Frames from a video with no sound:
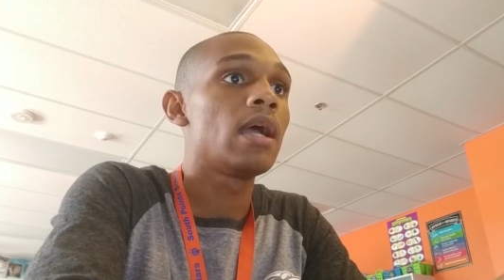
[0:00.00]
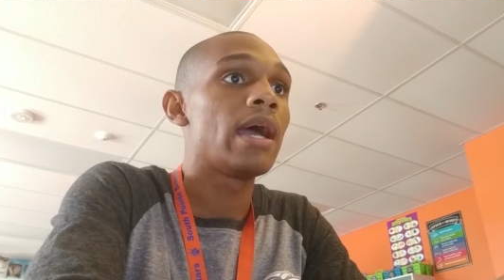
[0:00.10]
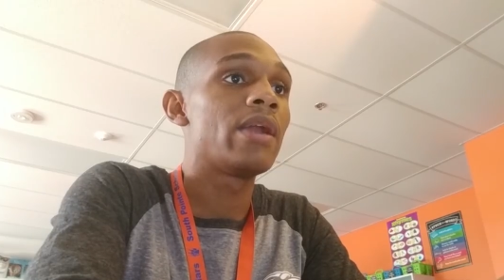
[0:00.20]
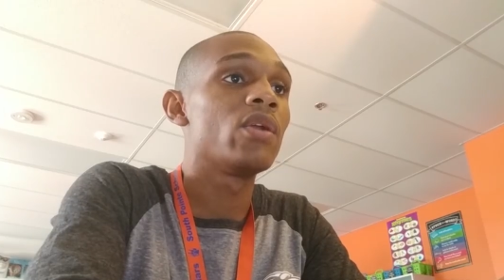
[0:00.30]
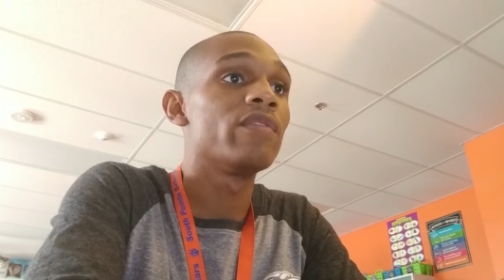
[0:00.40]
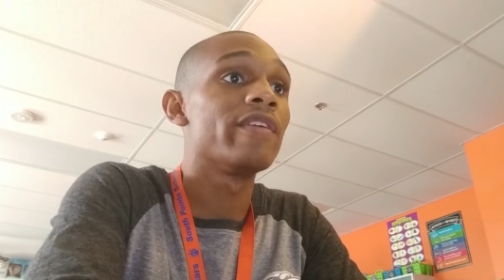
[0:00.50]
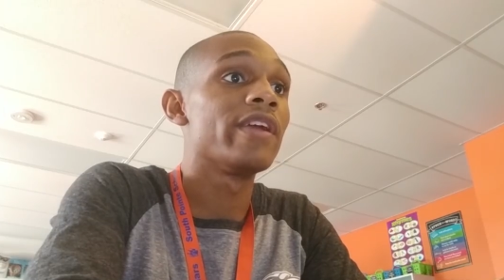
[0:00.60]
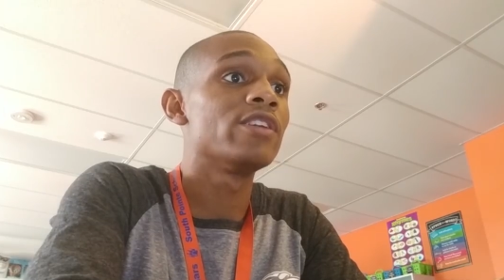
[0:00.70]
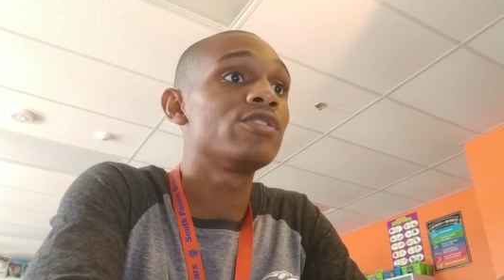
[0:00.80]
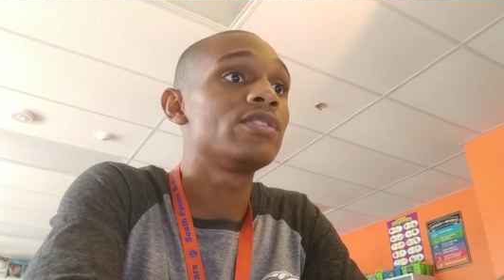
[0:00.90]
I don't know if you're
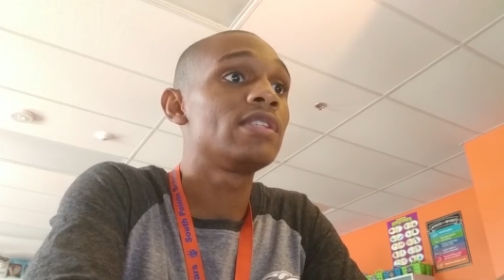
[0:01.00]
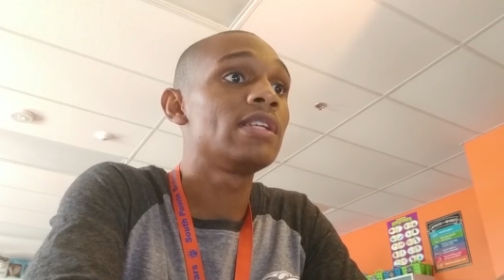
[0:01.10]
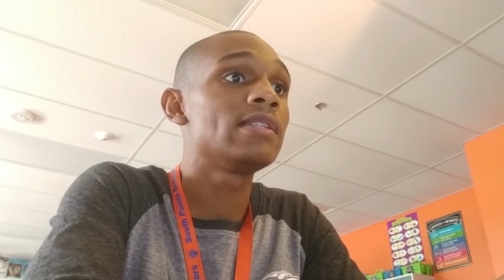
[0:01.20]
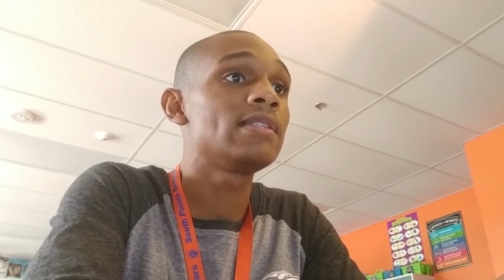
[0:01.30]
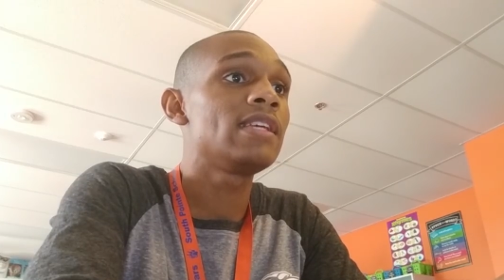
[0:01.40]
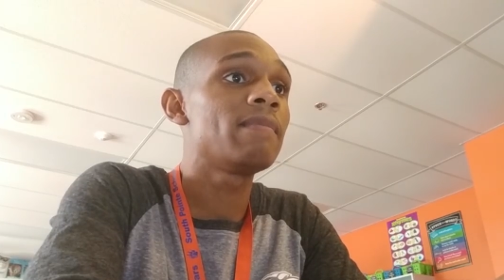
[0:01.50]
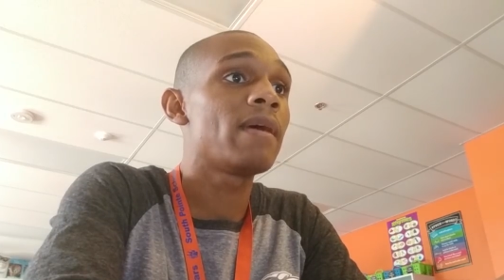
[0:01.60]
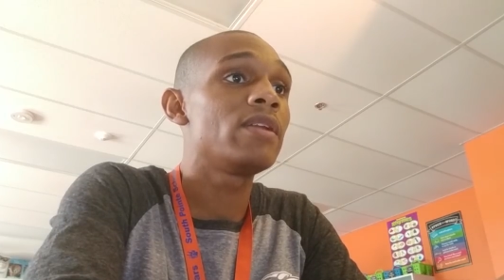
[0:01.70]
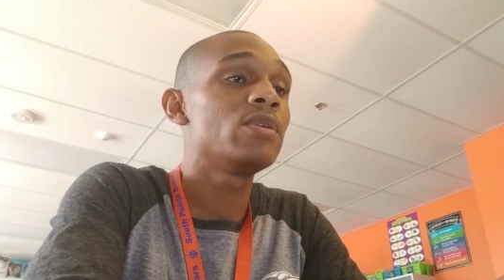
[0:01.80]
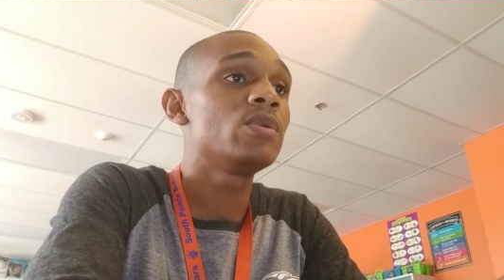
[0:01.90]
interested in seeing
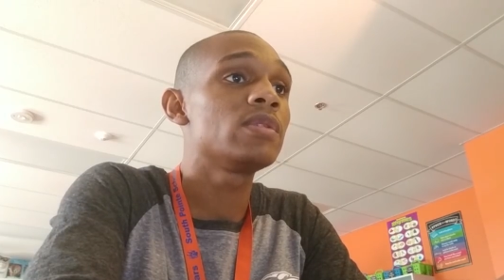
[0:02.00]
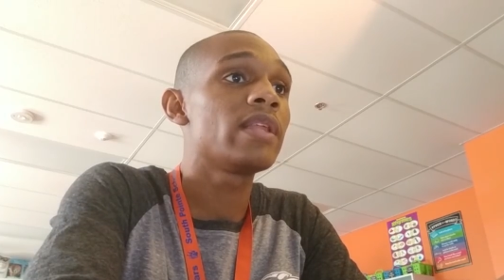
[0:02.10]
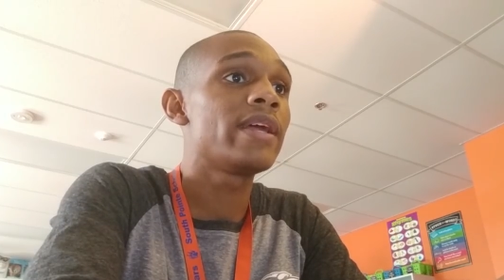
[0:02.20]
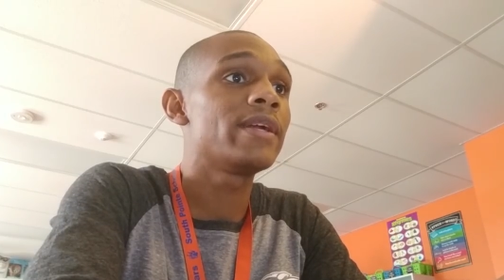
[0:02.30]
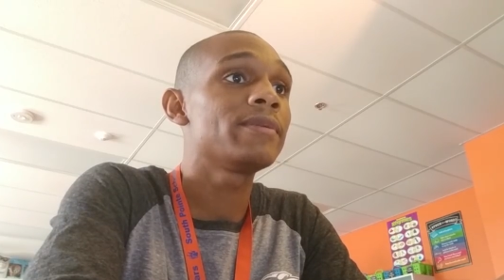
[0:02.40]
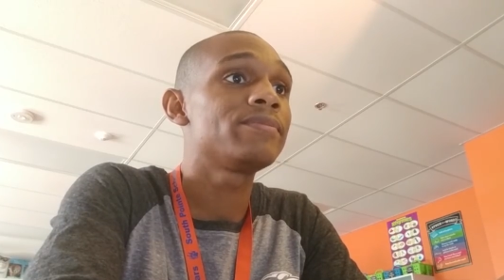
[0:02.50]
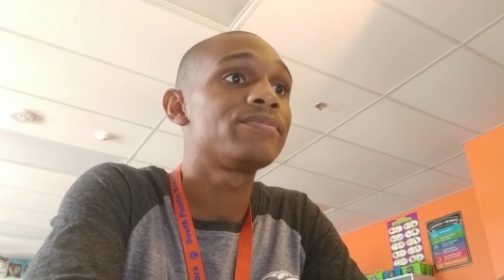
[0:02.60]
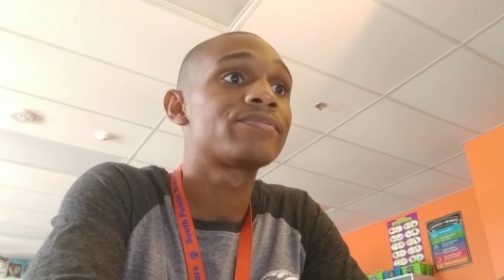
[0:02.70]
my newsletter.